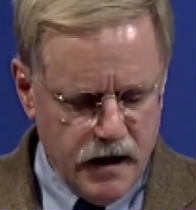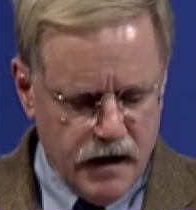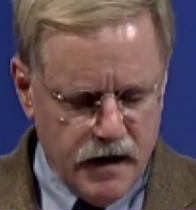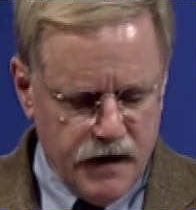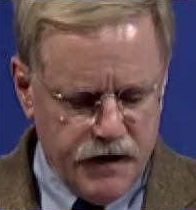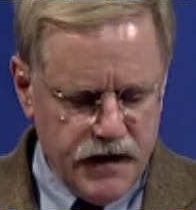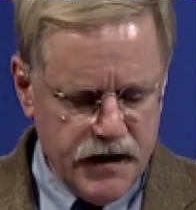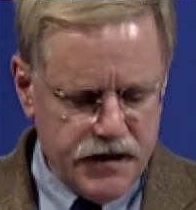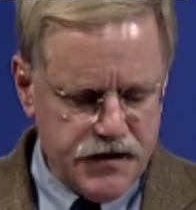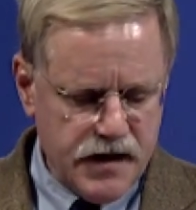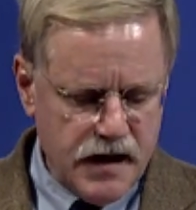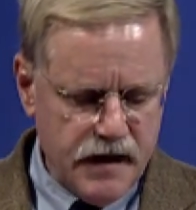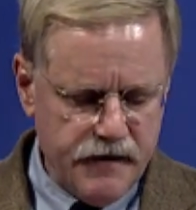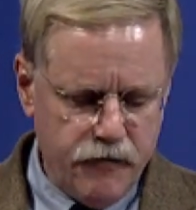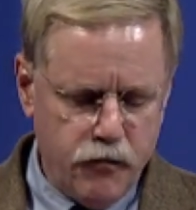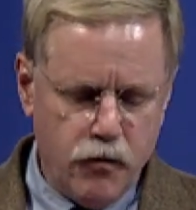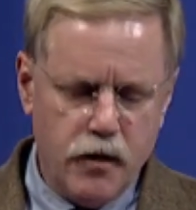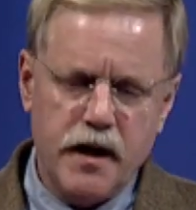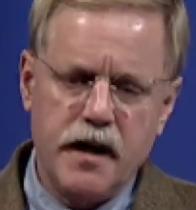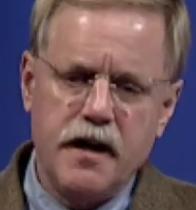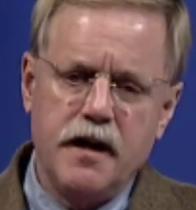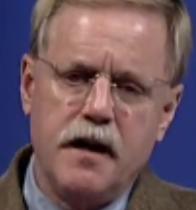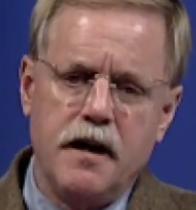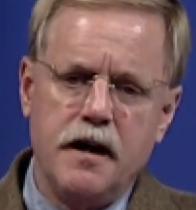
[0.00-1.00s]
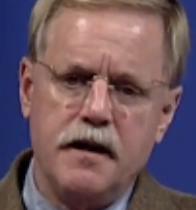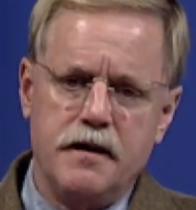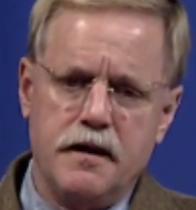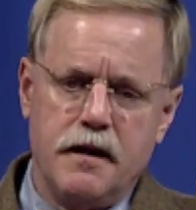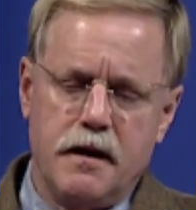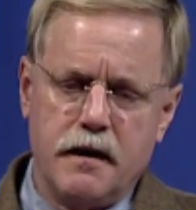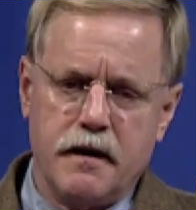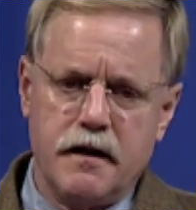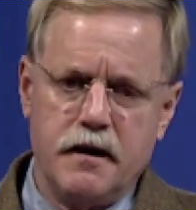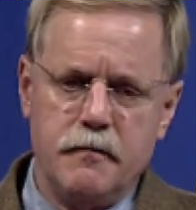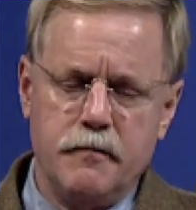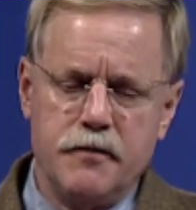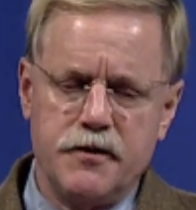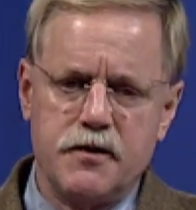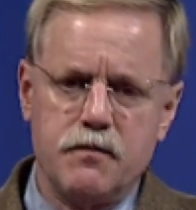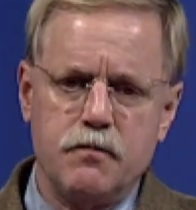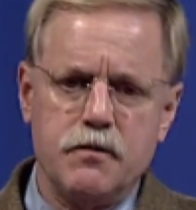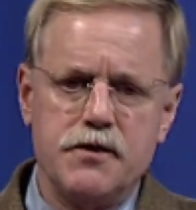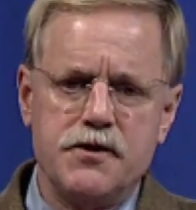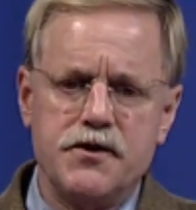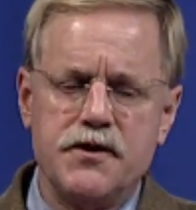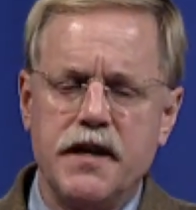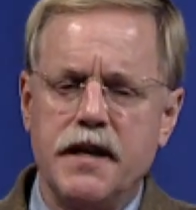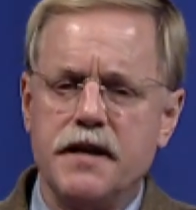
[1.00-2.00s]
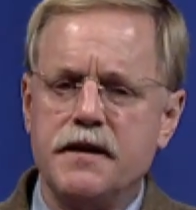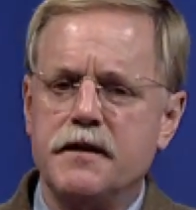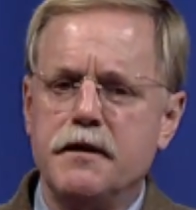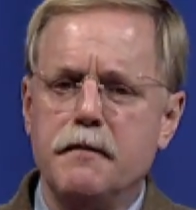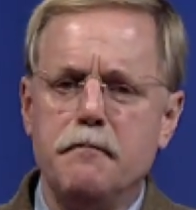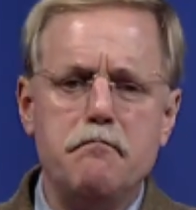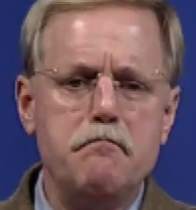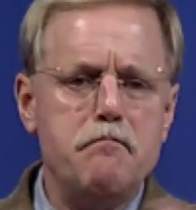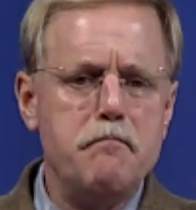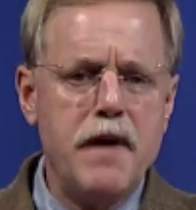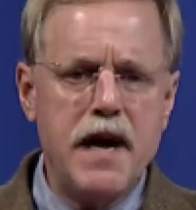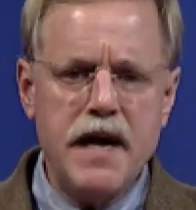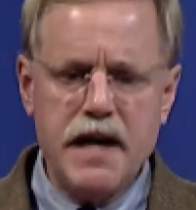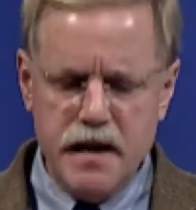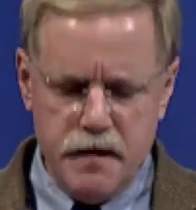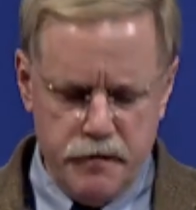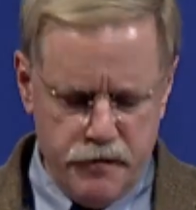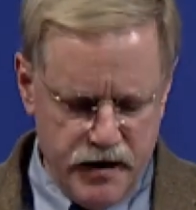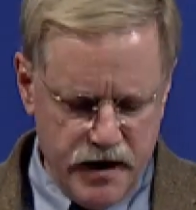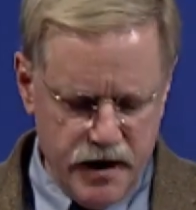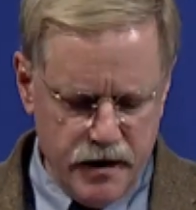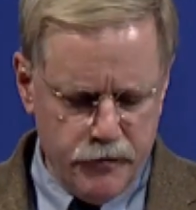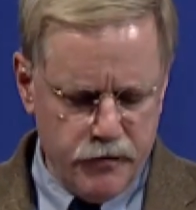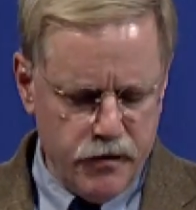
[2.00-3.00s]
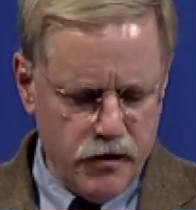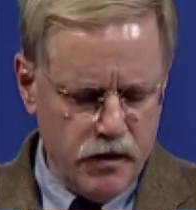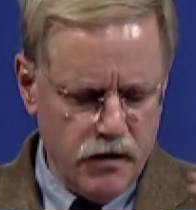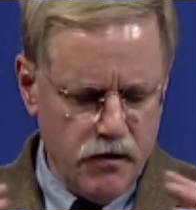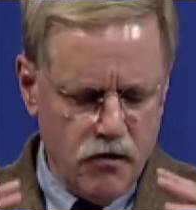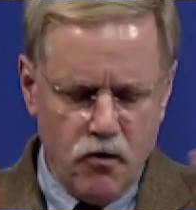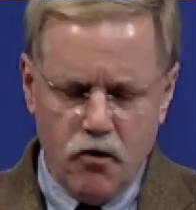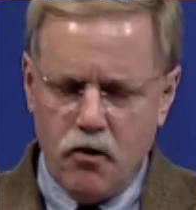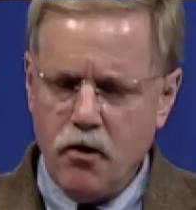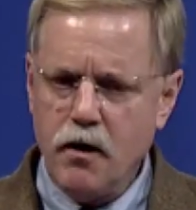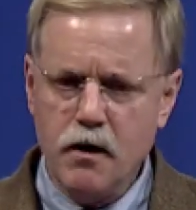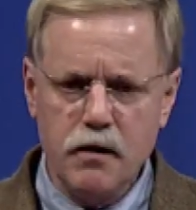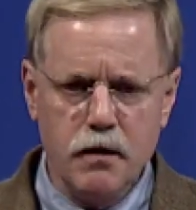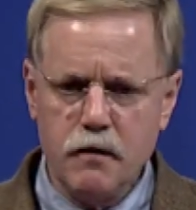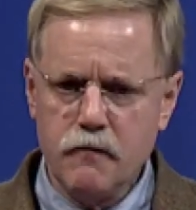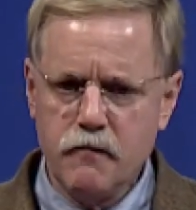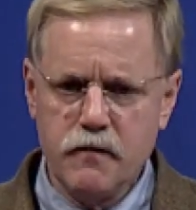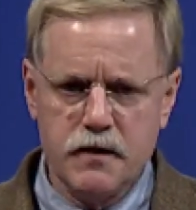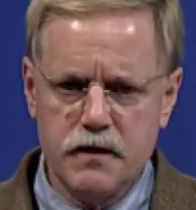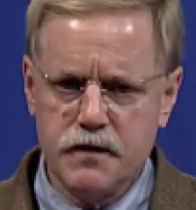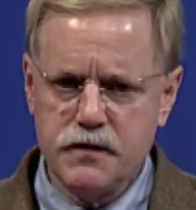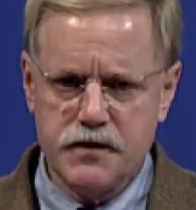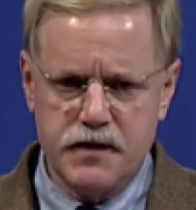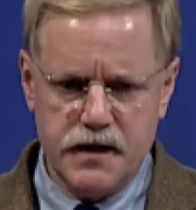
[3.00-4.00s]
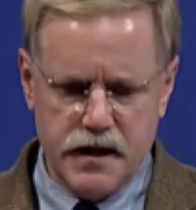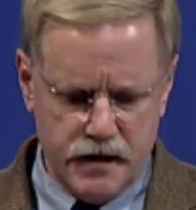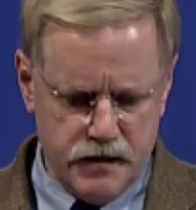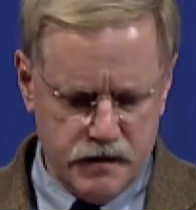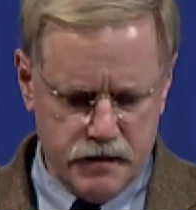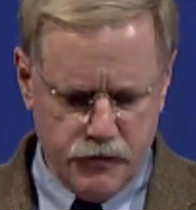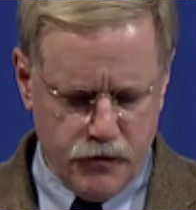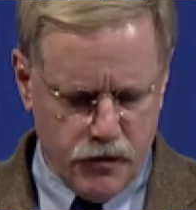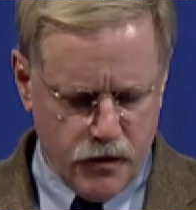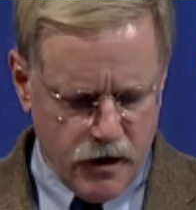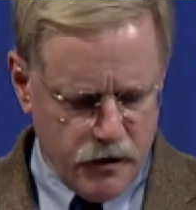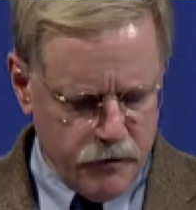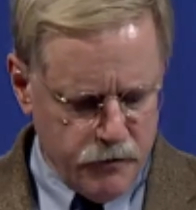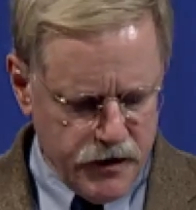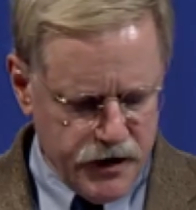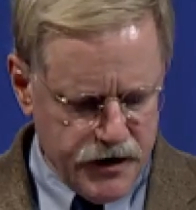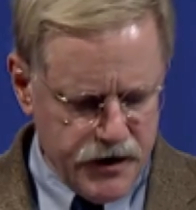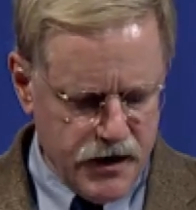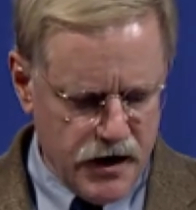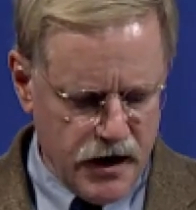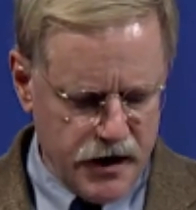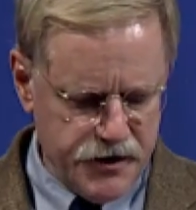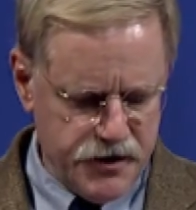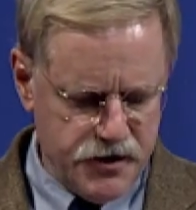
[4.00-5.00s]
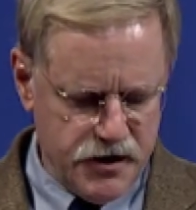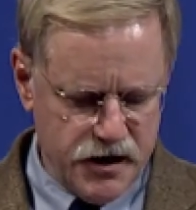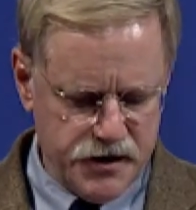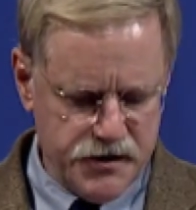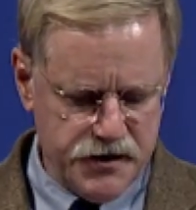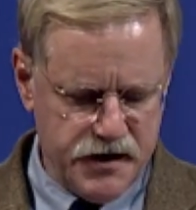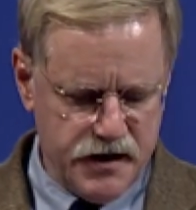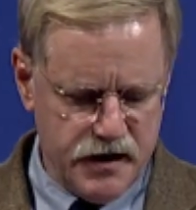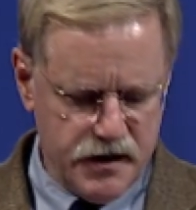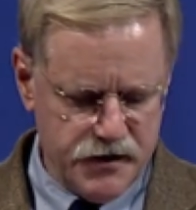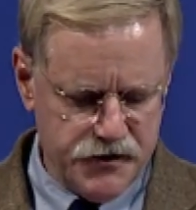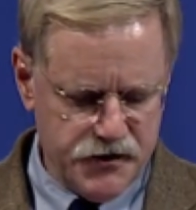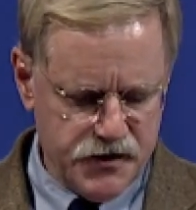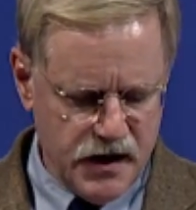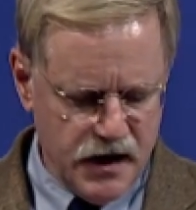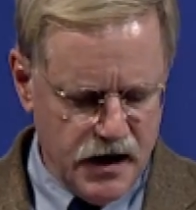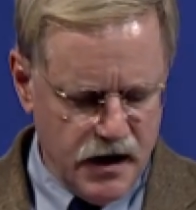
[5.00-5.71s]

These FYI documents were sent to many people all over the State Department, not just Hiss.